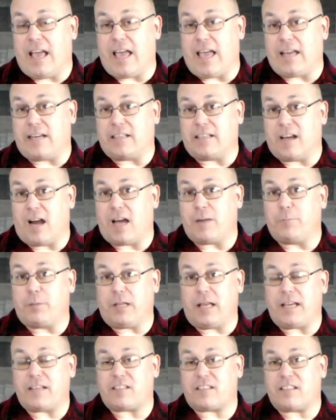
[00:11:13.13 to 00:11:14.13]
And God
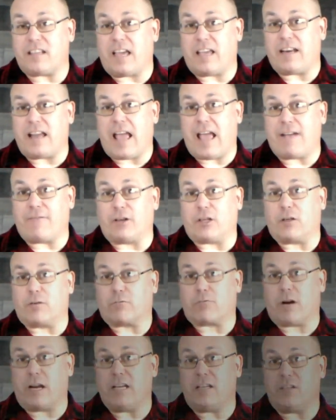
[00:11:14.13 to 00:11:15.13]
bless, and have a
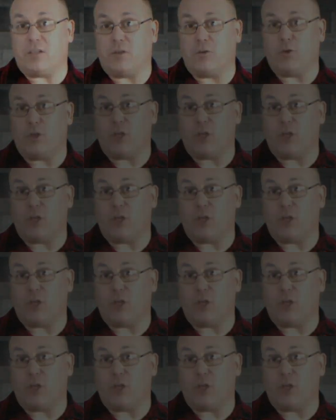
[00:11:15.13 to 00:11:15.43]
great